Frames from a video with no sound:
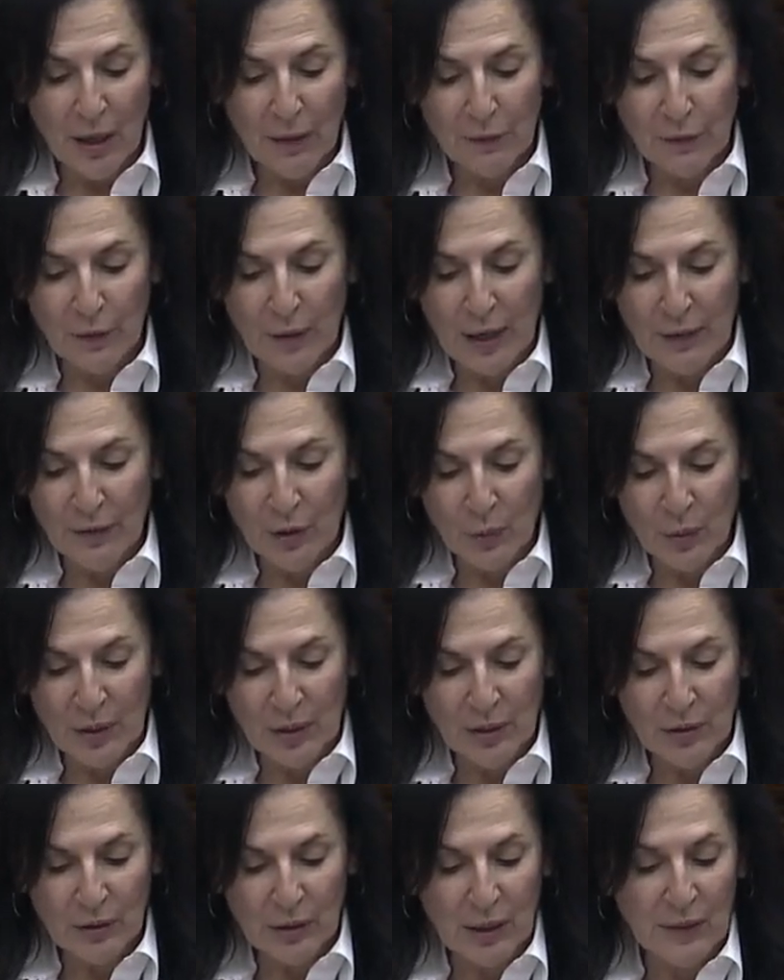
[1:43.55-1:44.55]
for
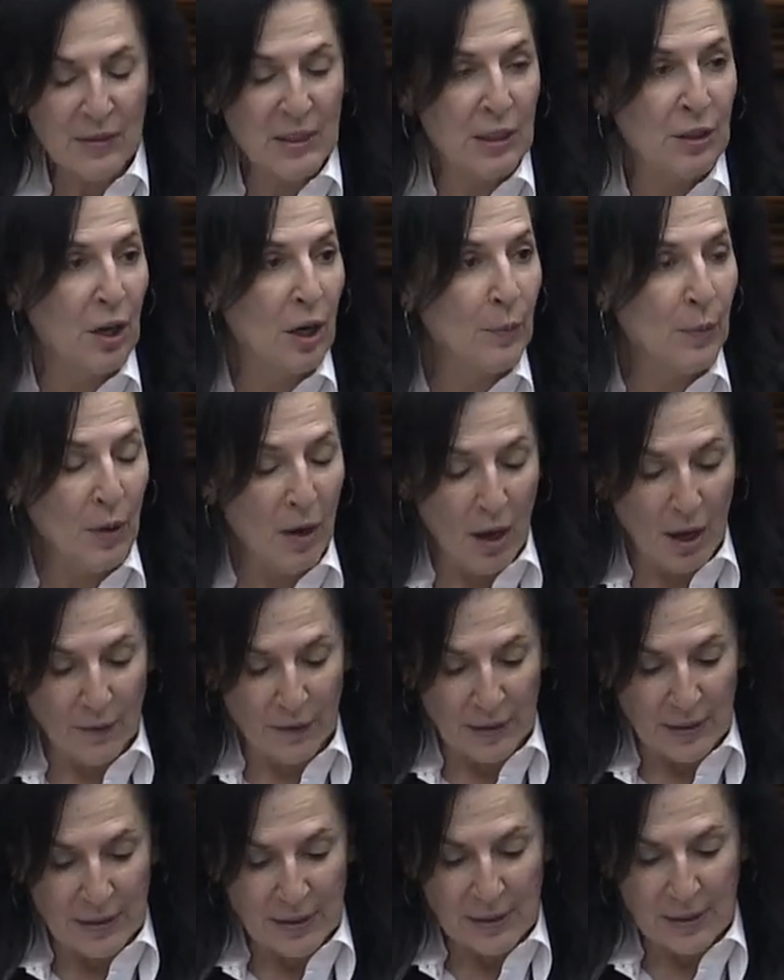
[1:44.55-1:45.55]
everyone who lives in our
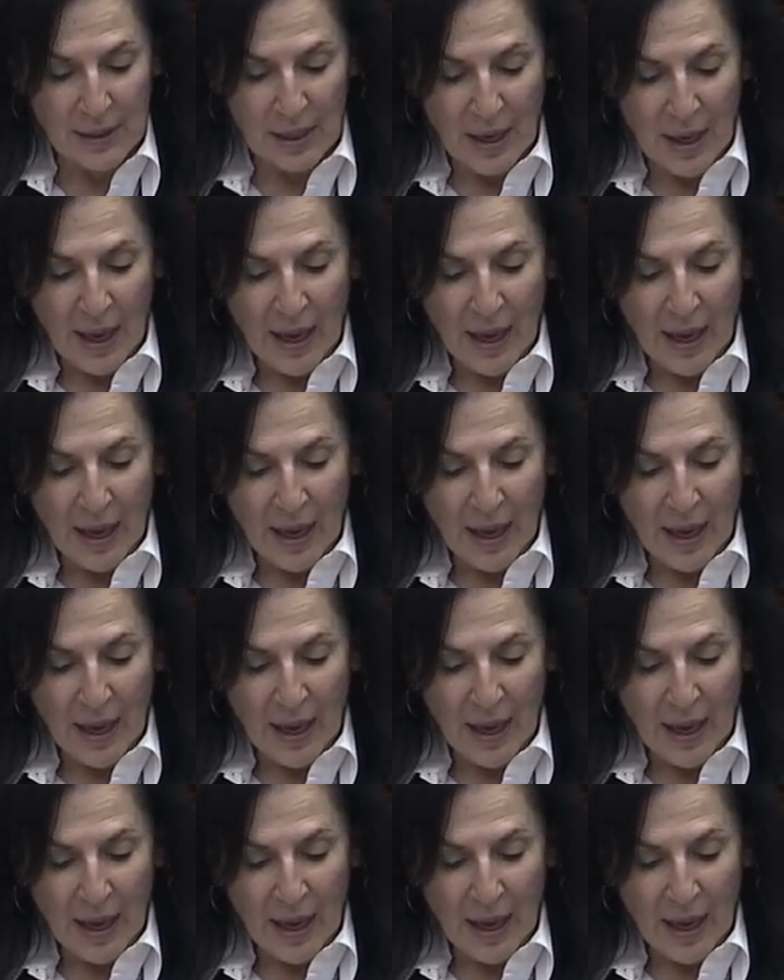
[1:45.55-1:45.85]
province